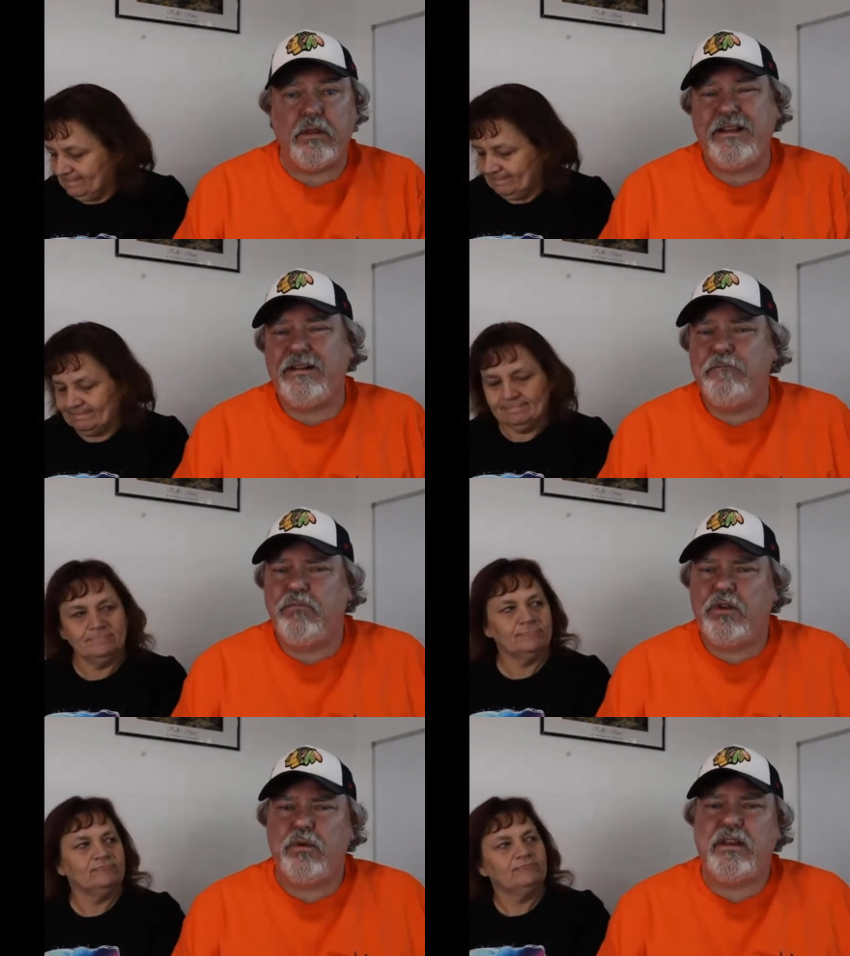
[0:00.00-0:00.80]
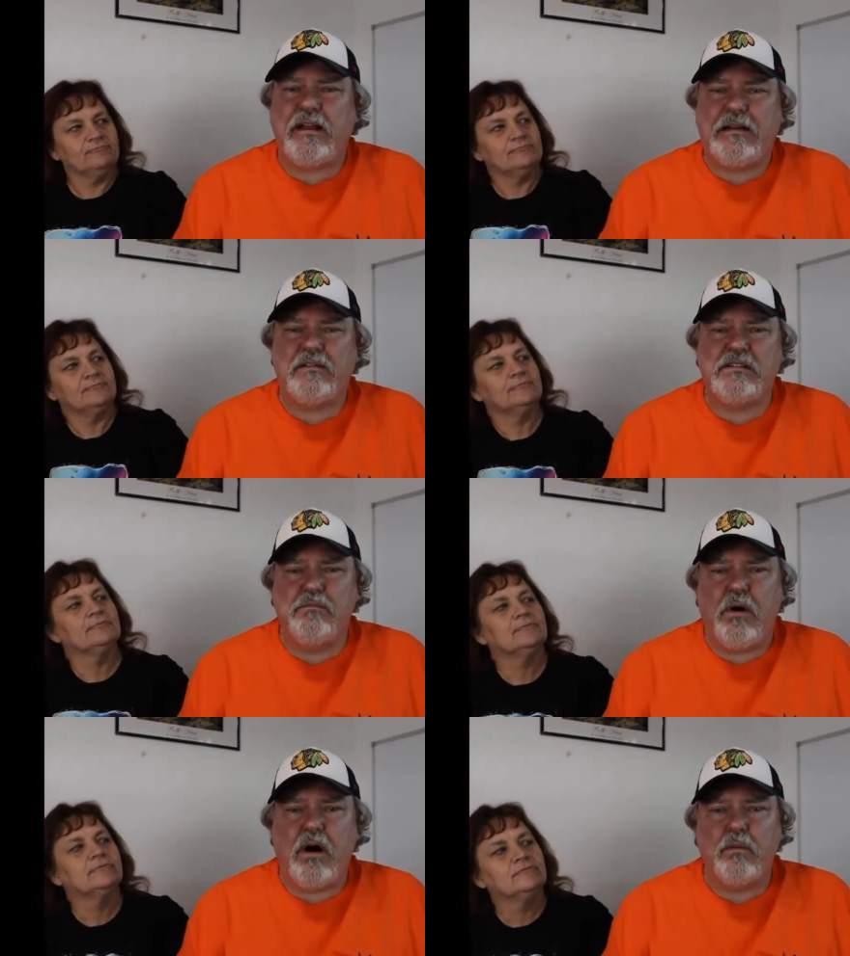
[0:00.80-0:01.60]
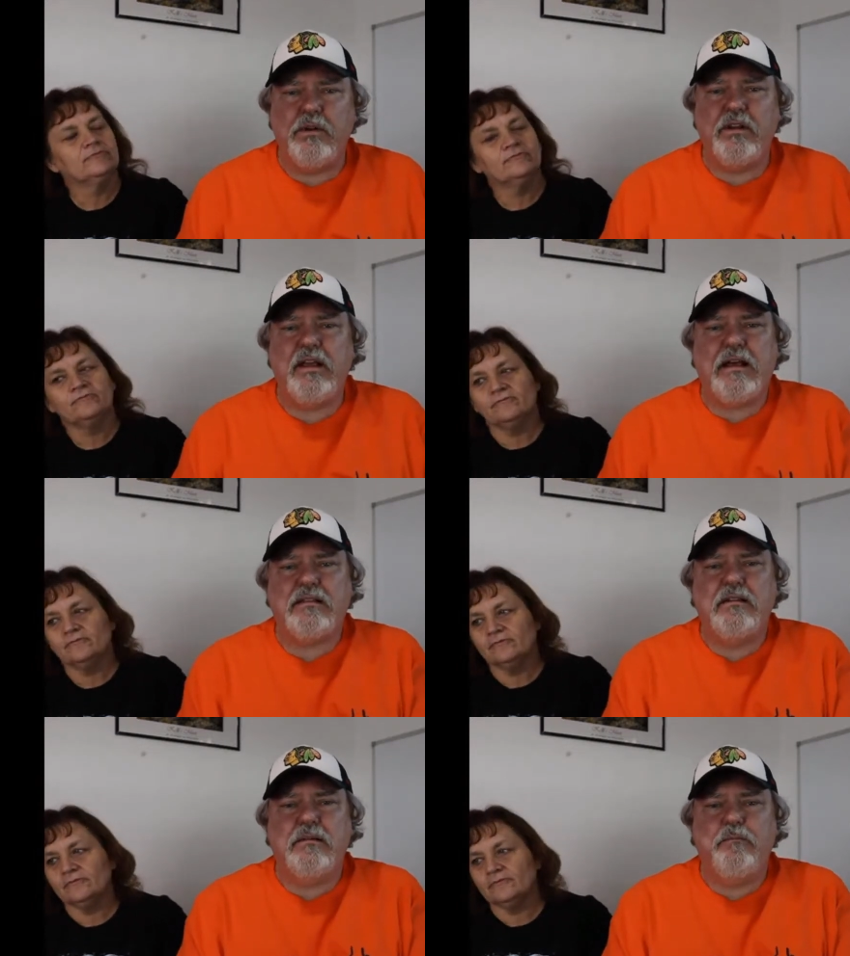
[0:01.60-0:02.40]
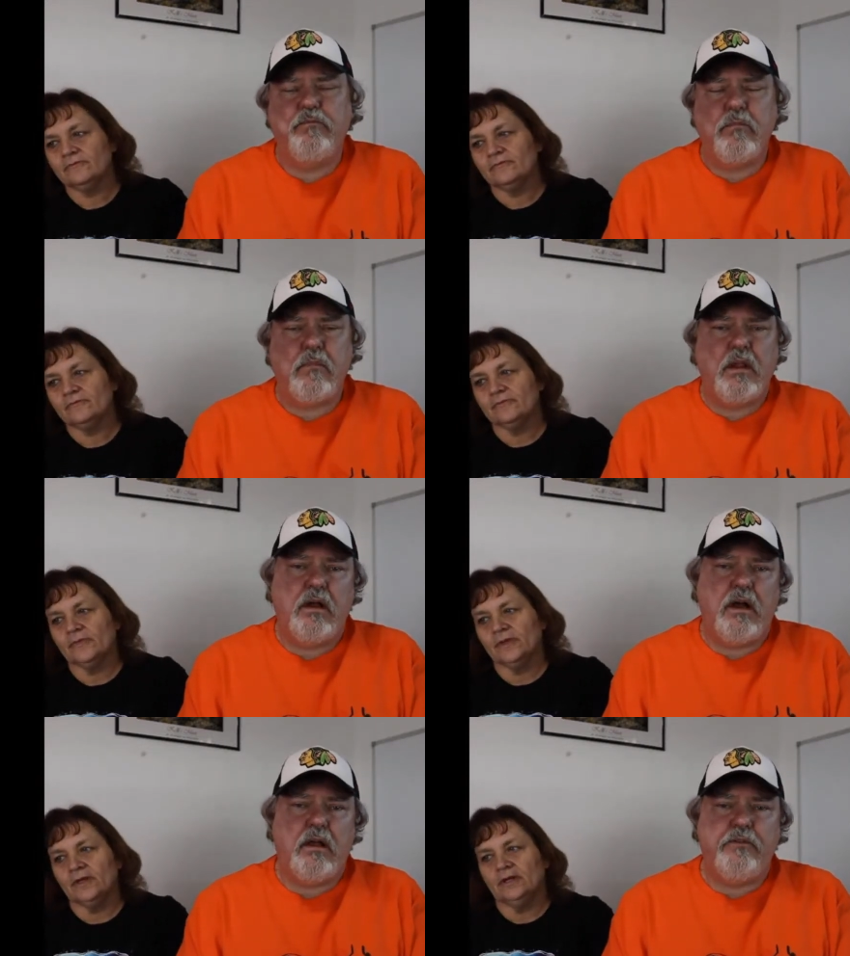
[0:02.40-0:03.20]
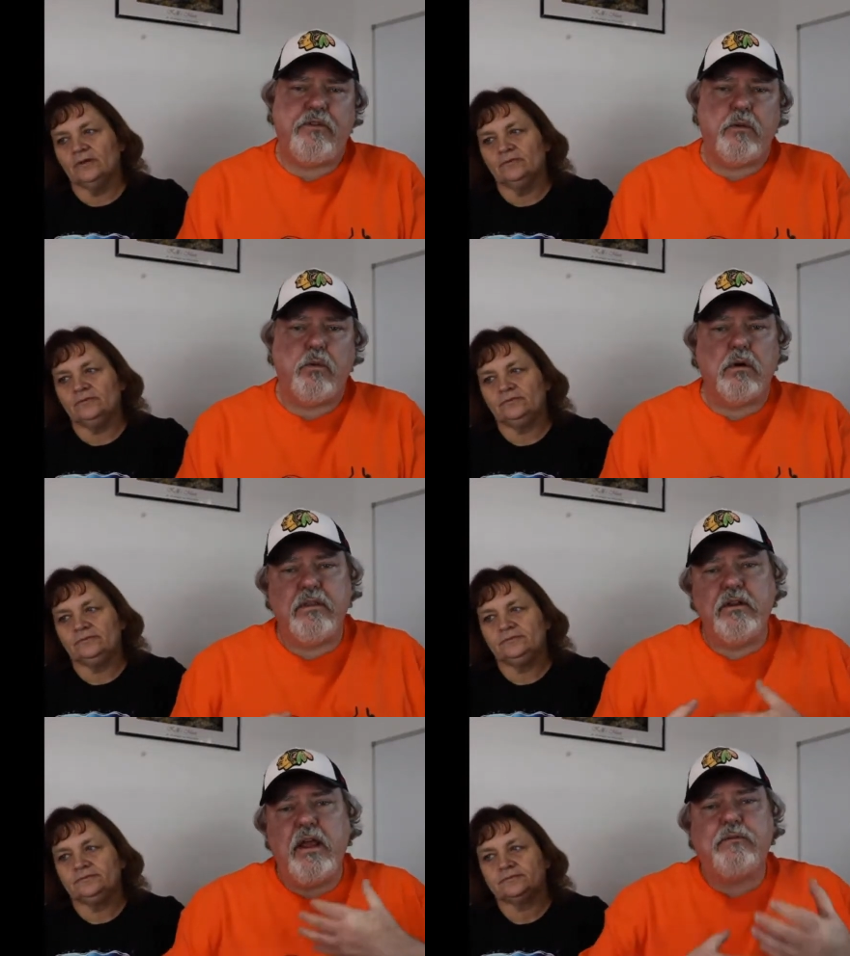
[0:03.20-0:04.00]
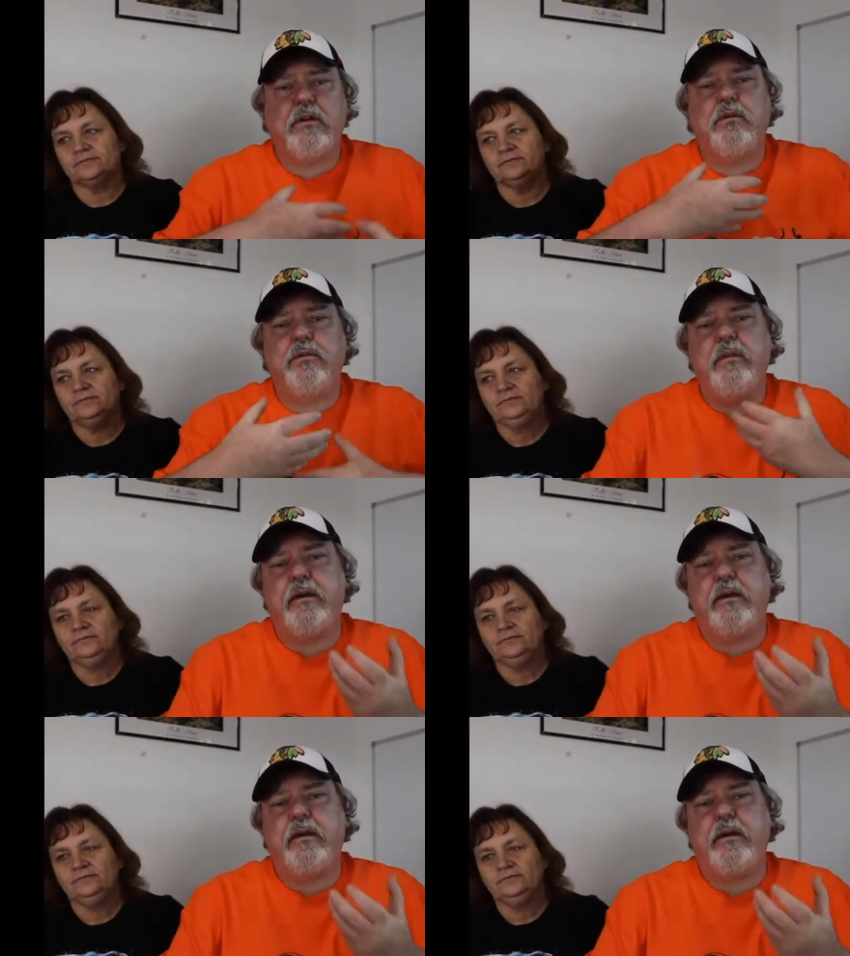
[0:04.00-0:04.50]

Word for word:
Speaker 1: Were they kind of small when you got them? If they were, then you have to go through that